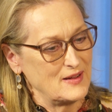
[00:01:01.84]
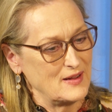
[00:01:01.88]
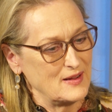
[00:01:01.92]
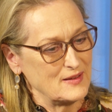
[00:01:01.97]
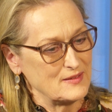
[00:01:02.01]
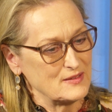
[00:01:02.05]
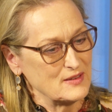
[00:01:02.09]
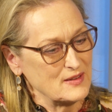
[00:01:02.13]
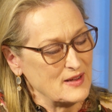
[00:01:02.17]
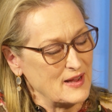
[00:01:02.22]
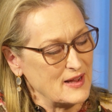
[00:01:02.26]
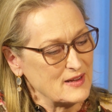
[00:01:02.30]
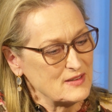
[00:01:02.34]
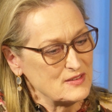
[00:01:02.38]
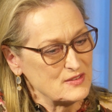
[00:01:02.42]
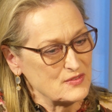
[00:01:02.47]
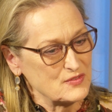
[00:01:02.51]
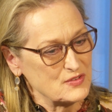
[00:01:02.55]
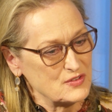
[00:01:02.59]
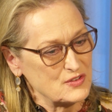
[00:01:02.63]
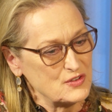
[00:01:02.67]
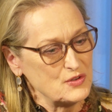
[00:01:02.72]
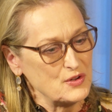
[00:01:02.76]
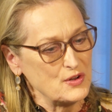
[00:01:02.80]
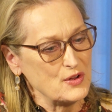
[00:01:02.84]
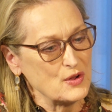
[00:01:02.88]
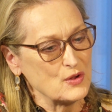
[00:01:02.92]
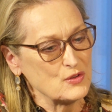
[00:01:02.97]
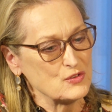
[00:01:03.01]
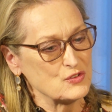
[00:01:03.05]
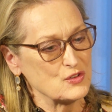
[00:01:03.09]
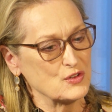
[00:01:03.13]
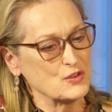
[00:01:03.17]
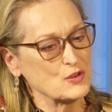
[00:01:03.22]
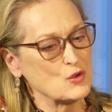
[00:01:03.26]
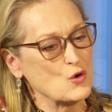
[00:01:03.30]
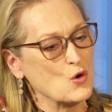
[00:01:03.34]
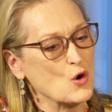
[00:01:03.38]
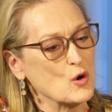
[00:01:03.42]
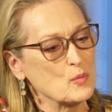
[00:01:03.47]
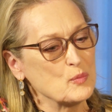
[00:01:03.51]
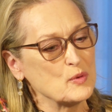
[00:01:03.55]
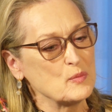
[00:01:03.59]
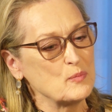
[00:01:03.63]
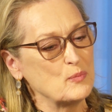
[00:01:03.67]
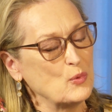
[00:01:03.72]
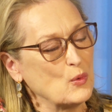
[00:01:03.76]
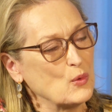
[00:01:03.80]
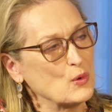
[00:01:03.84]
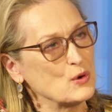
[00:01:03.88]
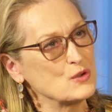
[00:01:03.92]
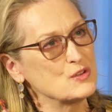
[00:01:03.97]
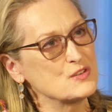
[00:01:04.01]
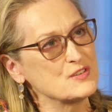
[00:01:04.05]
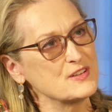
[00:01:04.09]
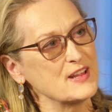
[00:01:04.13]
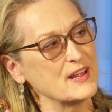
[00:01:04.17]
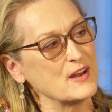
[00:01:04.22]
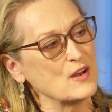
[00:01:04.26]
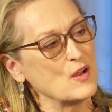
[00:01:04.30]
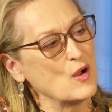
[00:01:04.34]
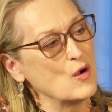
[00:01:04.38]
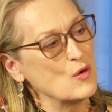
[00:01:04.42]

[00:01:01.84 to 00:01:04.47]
at the heads of studios, on the corporate boards that